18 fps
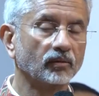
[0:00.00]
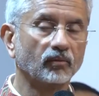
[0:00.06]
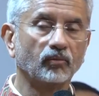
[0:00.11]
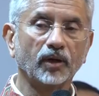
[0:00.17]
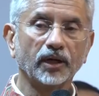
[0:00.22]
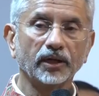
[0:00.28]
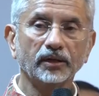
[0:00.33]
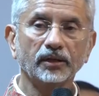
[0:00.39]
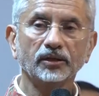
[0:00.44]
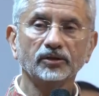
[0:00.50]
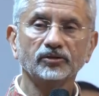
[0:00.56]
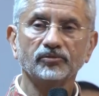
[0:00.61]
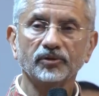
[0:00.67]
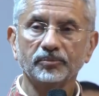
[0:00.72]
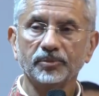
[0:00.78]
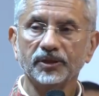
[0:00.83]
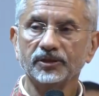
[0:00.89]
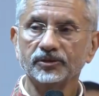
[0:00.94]
Why does
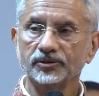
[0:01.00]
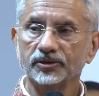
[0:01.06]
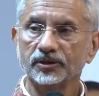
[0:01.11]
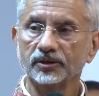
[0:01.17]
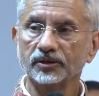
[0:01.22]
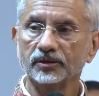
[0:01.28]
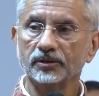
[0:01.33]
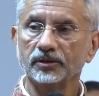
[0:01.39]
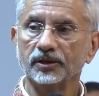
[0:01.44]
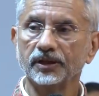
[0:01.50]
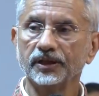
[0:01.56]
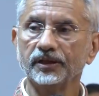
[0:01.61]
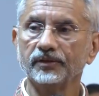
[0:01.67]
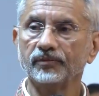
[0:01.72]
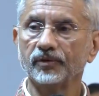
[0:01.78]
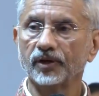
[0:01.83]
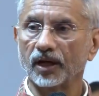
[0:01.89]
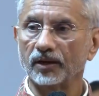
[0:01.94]
Vibhishan
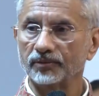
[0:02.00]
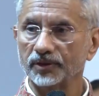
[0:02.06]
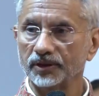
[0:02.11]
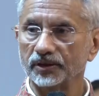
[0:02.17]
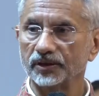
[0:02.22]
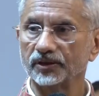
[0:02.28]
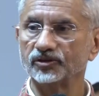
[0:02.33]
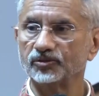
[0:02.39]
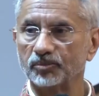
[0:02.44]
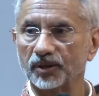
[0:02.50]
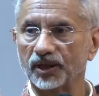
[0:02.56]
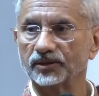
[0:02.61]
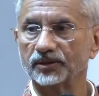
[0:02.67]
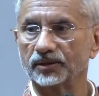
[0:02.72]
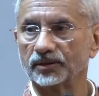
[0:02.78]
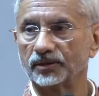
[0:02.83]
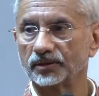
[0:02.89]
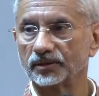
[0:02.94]
leave Ravan, his
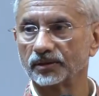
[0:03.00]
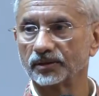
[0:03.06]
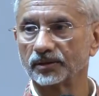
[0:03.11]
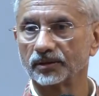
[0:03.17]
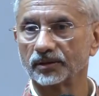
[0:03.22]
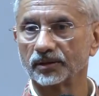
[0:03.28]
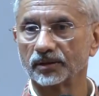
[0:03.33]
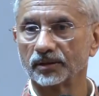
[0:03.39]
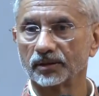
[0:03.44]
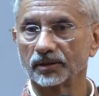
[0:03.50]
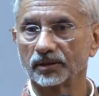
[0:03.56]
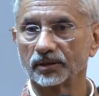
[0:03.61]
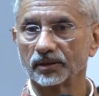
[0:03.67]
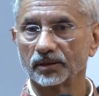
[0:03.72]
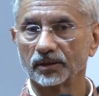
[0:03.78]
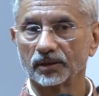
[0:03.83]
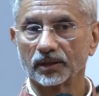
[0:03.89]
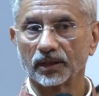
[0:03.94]
brother,
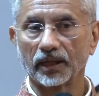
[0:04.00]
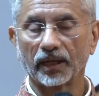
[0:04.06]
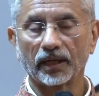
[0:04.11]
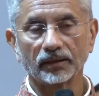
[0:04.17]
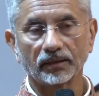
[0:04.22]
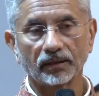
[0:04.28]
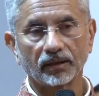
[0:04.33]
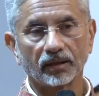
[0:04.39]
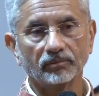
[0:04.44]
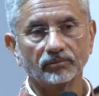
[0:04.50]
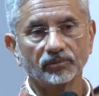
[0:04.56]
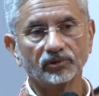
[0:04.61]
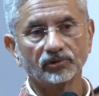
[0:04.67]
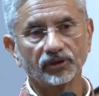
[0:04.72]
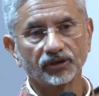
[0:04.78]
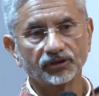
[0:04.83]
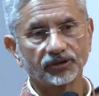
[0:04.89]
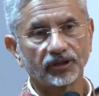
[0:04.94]
and come
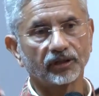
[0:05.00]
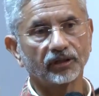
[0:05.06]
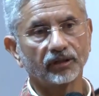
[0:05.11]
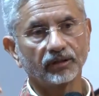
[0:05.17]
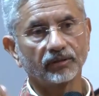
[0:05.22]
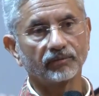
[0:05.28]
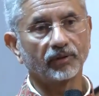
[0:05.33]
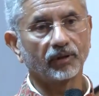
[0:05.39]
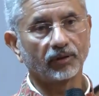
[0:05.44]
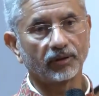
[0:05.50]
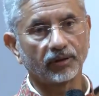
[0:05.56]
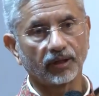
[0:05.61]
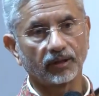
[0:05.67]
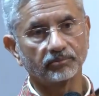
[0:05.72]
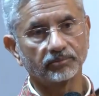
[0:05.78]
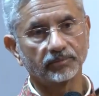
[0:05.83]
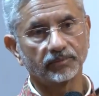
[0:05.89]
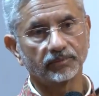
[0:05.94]
to the Sharan of Lord
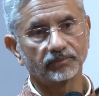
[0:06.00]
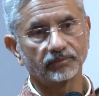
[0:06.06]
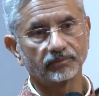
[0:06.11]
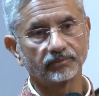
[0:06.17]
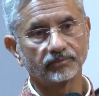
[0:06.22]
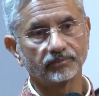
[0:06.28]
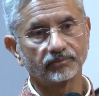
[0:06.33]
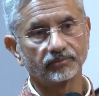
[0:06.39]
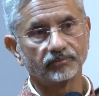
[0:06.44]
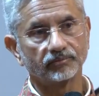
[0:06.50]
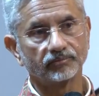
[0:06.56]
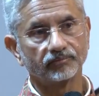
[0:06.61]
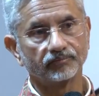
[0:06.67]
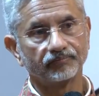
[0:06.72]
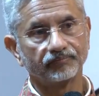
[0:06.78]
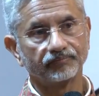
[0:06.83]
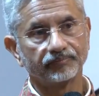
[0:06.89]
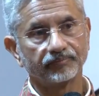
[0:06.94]
Ram?
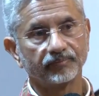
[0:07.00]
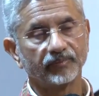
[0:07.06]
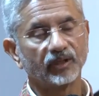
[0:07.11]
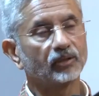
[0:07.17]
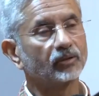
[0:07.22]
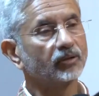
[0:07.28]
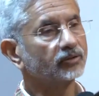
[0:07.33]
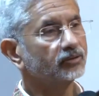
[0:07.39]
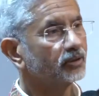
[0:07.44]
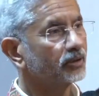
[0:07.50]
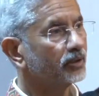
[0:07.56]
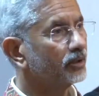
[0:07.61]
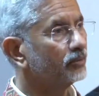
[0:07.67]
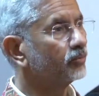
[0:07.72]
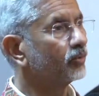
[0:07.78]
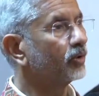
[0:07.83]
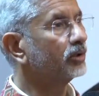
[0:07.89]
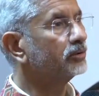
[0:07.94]
Because
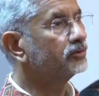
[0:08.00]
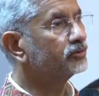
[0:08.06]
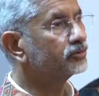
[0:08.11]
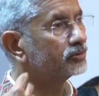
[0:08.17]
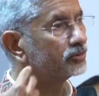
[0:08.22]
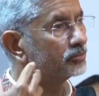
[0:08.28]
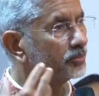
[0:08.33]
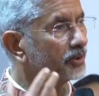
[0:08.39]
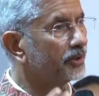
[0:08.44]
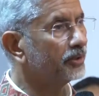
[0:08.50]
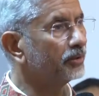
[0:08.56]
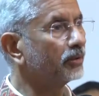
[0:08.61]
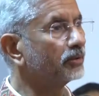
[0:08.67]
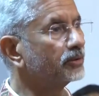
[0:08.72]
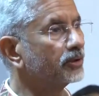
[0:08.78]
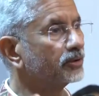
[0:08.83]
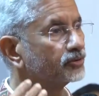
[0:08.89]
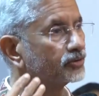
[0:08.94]
he wants to be
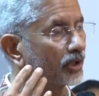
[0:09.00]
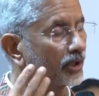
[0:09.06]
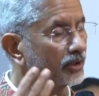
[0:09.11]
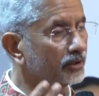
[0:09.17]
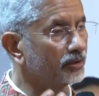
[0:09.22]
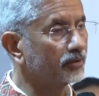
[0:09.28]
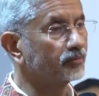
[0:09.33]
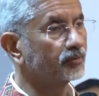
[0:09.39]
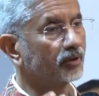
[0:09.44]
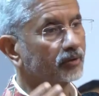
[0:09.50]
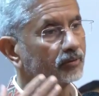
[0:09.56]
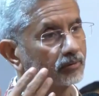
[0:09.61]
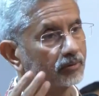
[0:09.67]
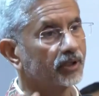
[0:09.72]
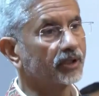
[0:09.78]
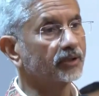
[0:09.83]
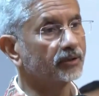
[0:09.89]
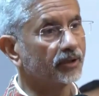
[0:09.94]
on the side of the
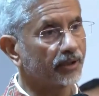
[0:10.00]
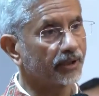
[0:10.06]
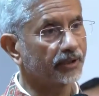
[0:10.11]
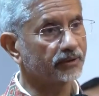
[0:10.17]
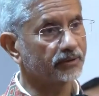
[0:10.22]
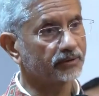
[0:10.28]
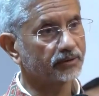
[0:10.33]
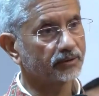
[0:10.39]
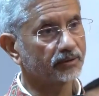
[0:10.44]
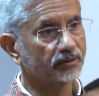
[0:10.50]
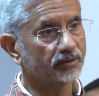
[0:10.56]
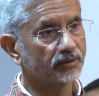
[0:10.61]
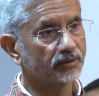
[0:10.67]
good and the right.